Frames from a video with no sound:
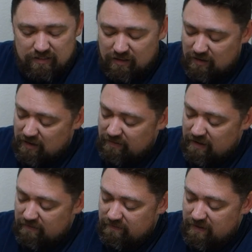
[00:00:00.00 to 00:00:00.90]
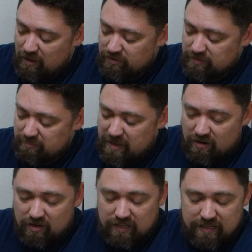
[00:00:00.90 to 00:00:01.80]
I have felt
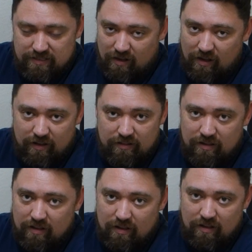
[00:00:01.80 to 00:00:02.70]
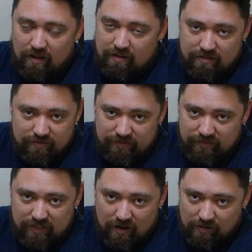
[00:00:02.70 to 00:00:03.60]
better keys on
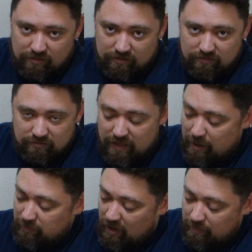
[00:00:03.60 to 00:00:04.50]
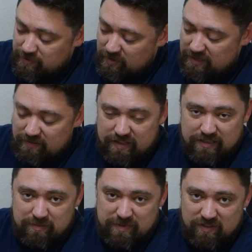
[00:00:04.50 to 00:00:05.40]
$150 laptops, so
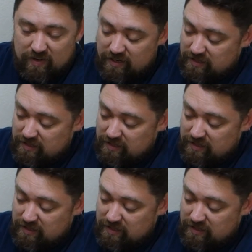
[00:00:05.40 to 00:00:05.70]
that to me is very